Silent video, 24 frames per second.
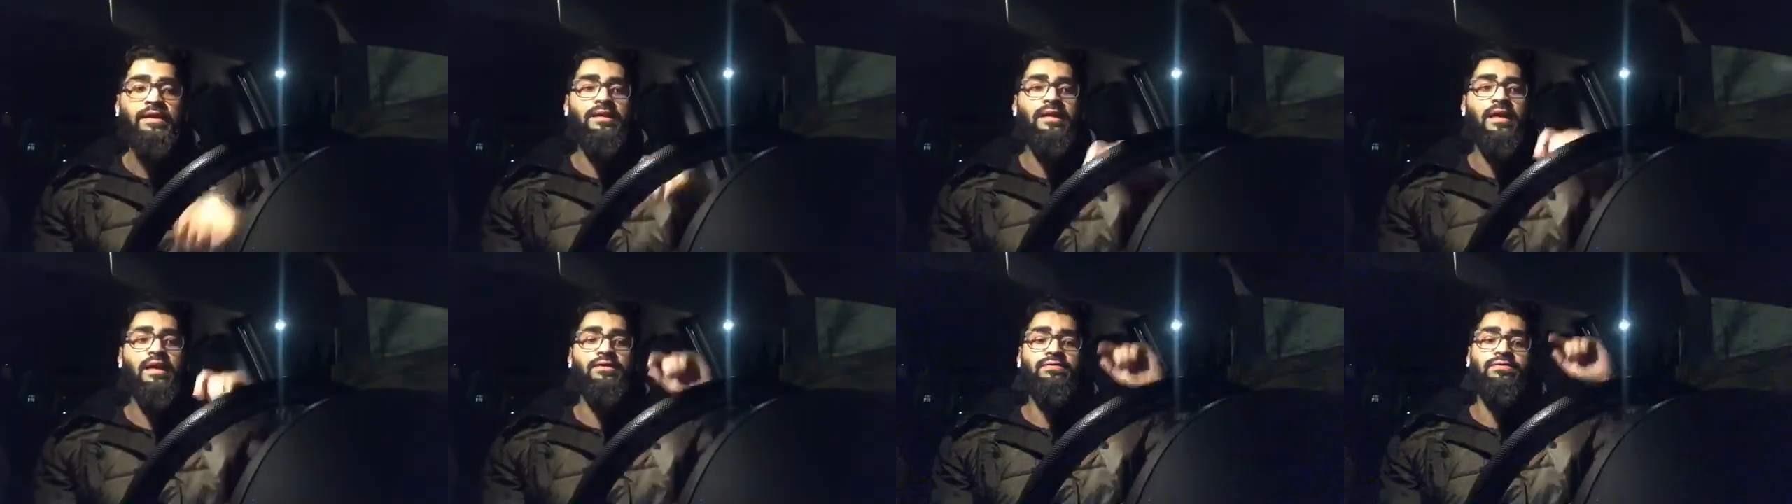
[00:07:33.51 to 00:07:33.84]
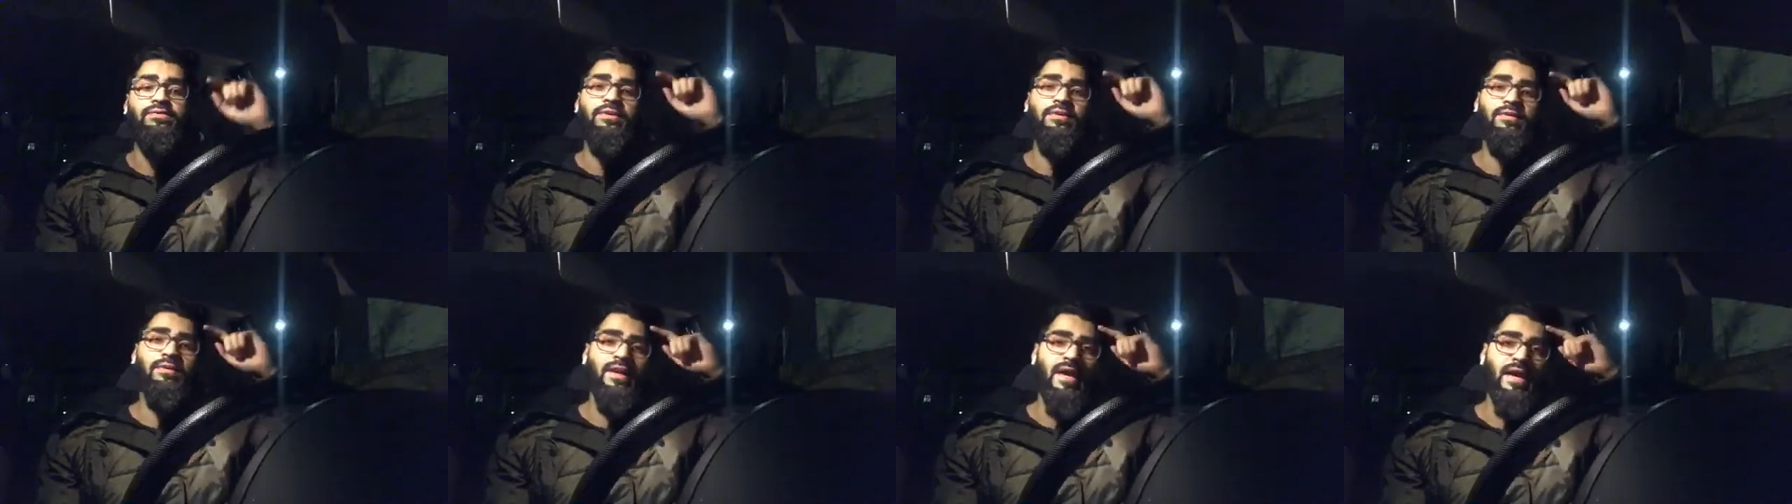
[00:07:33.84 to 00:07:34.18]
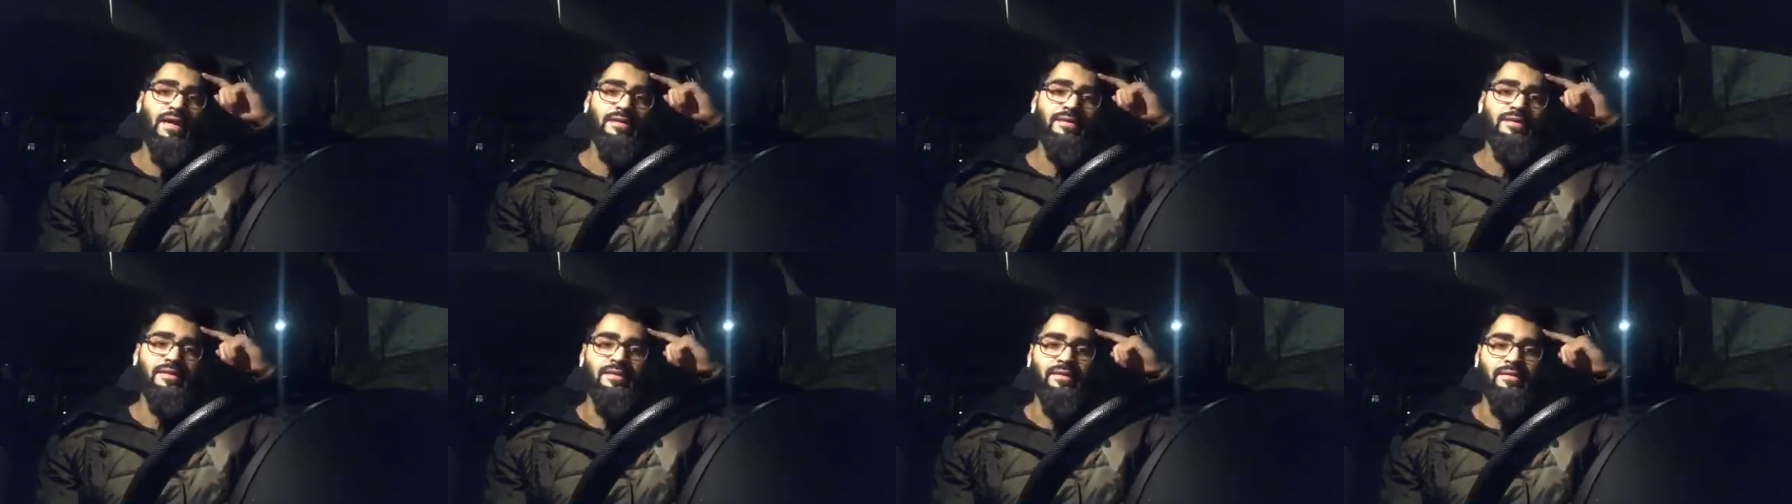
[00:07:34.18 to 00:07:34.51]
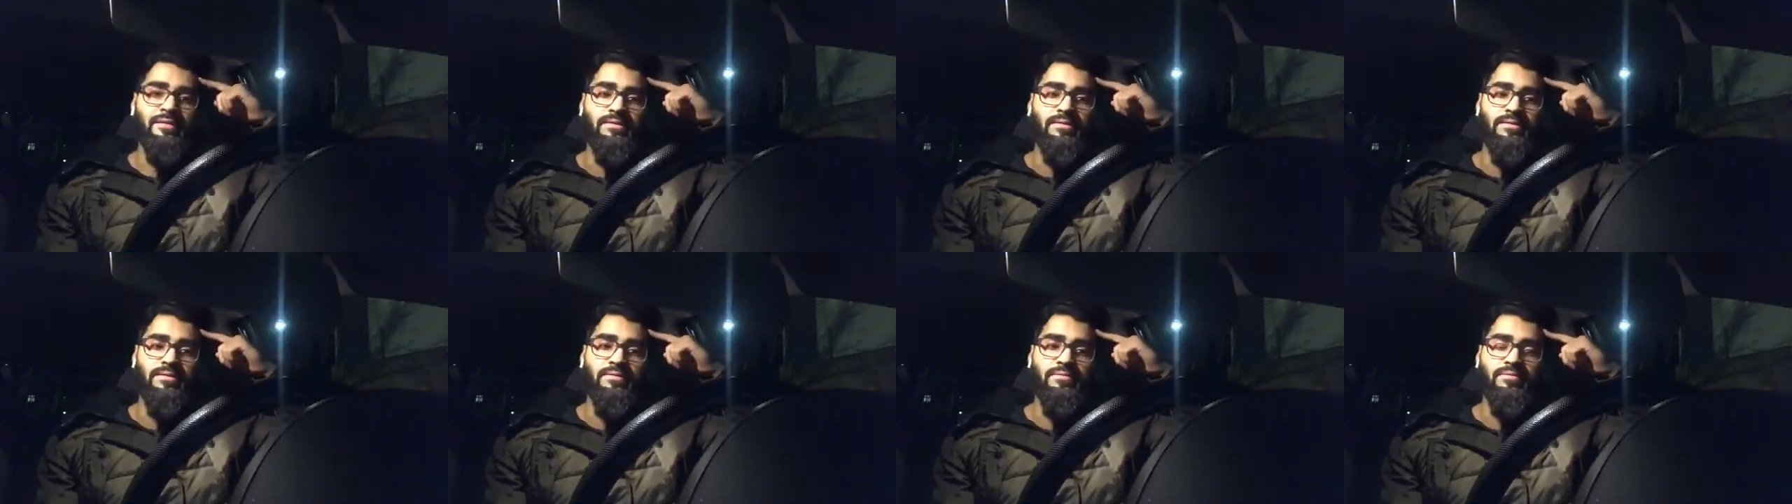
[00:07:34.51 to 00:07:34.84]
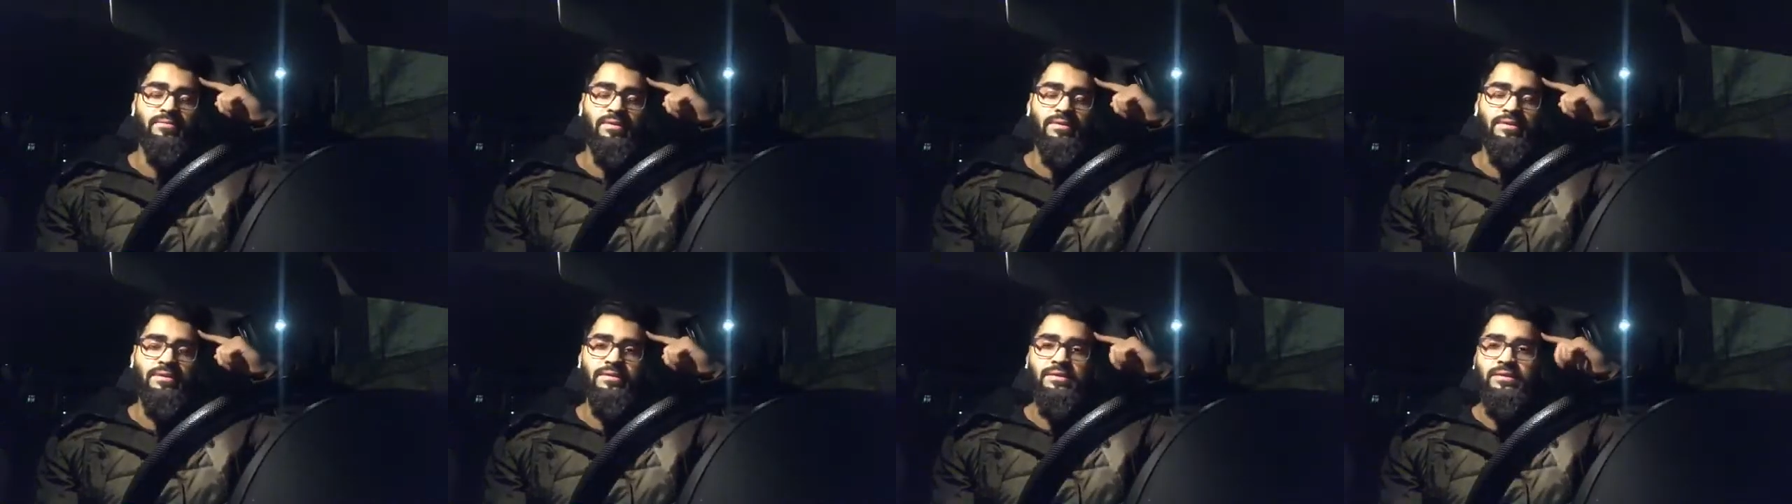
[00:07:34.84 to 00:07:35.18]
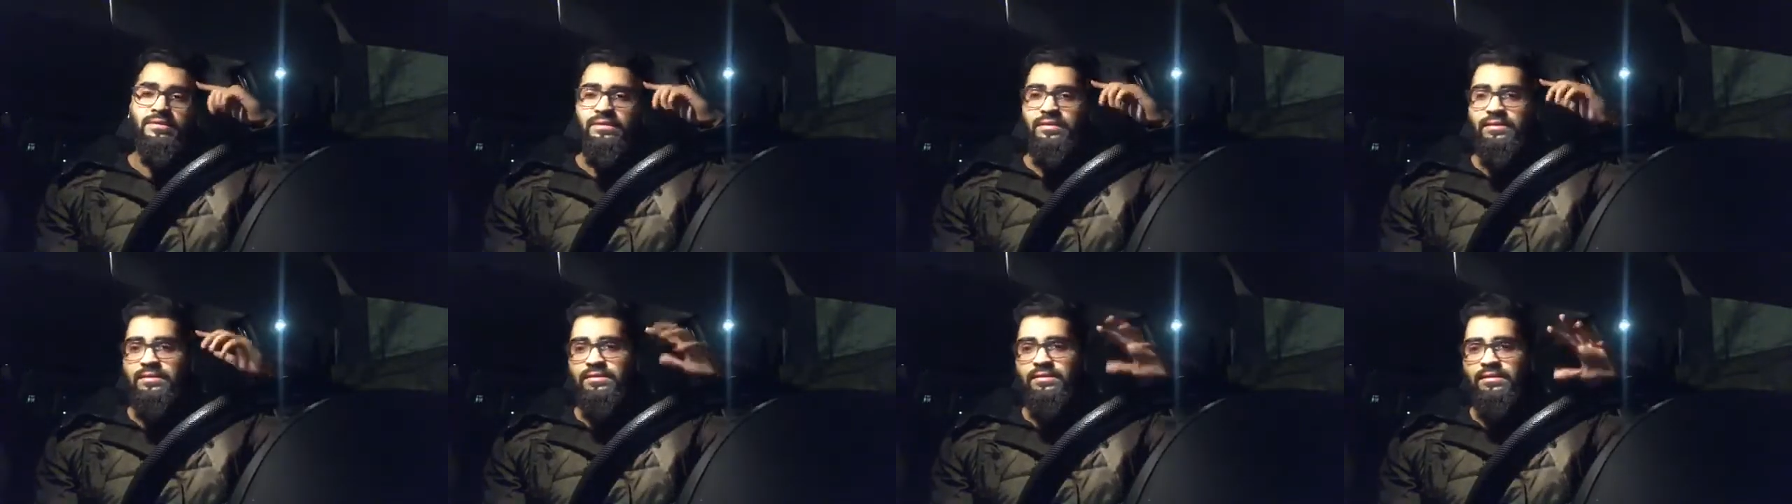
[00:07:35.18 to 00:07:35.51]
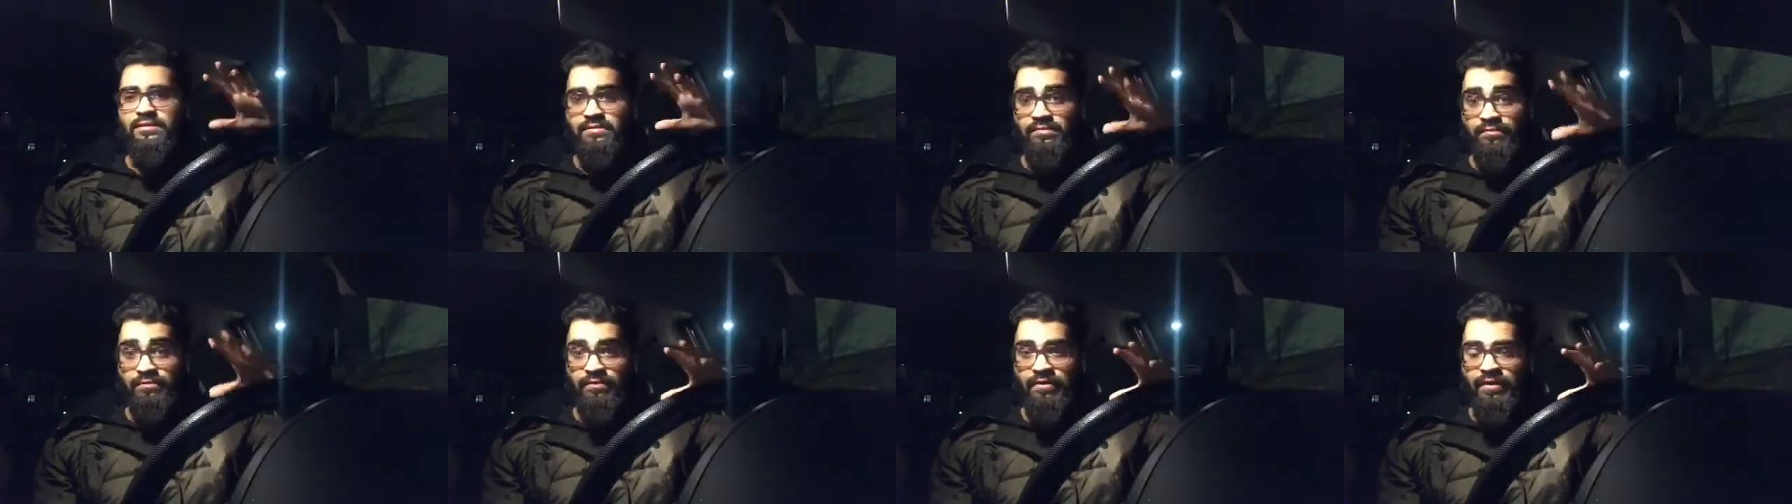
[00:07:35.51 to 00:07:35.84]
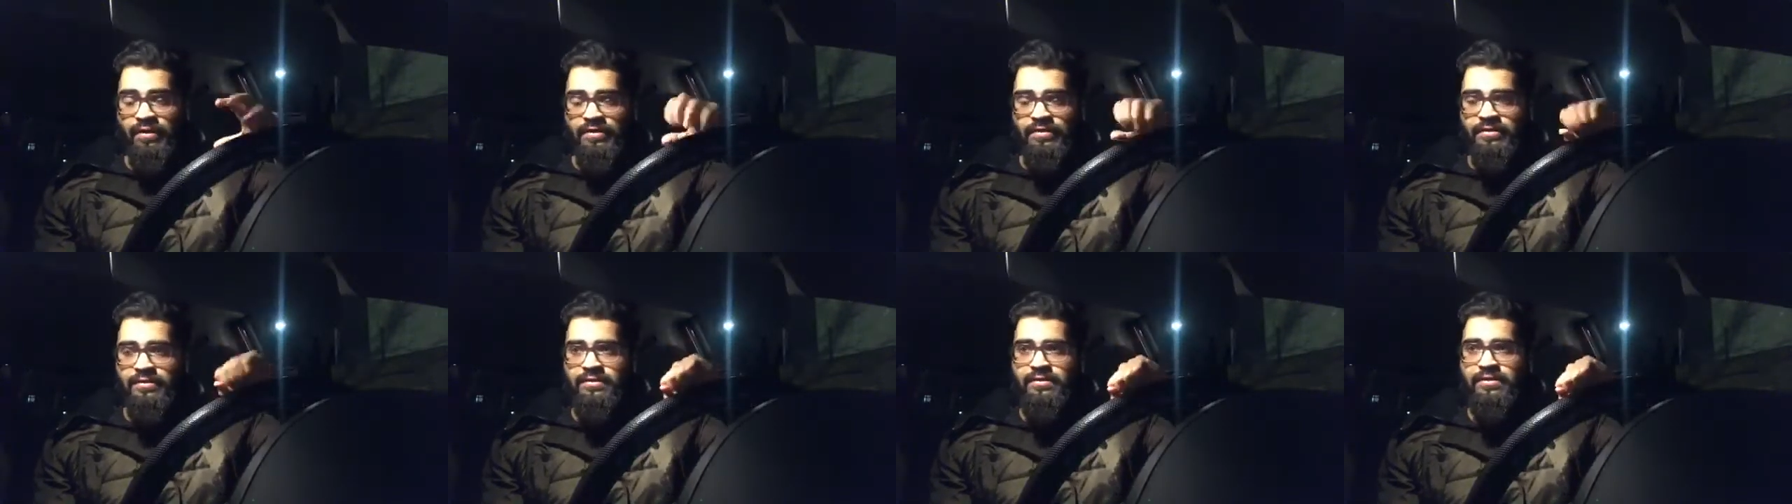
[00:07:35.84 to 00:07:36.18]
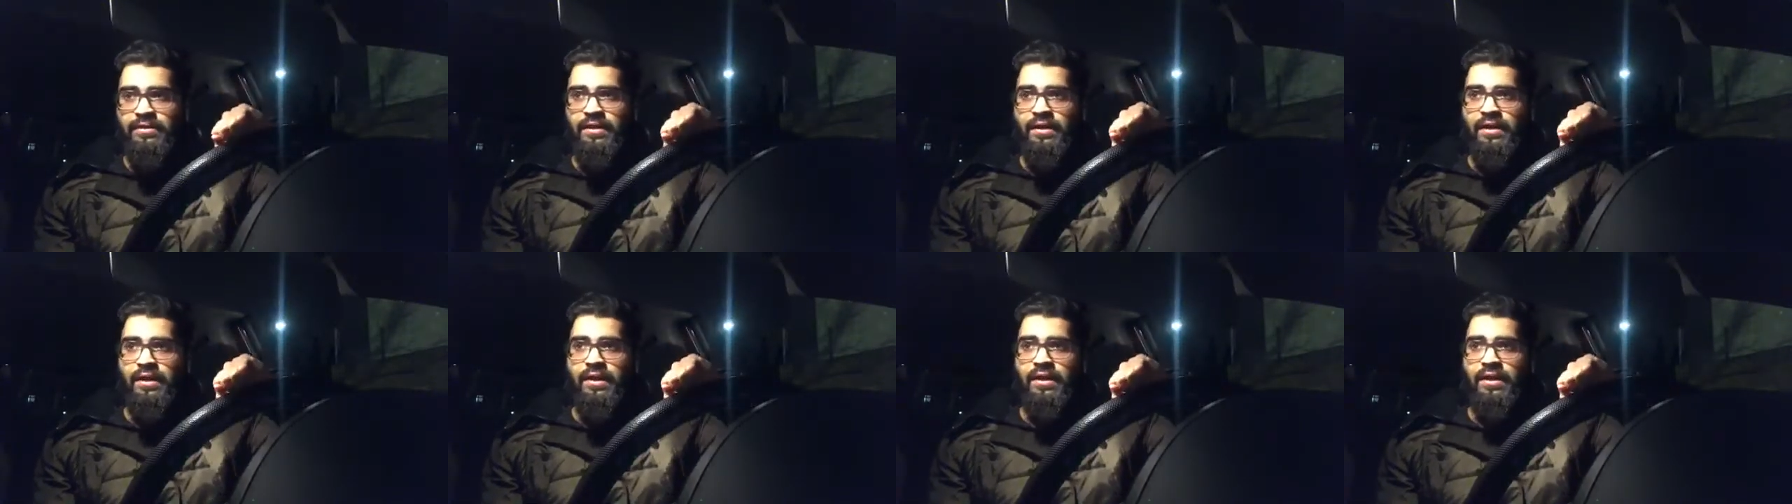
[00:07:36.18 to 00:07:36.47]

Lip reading: Now, if we are an accident, brothers and sisters and friends,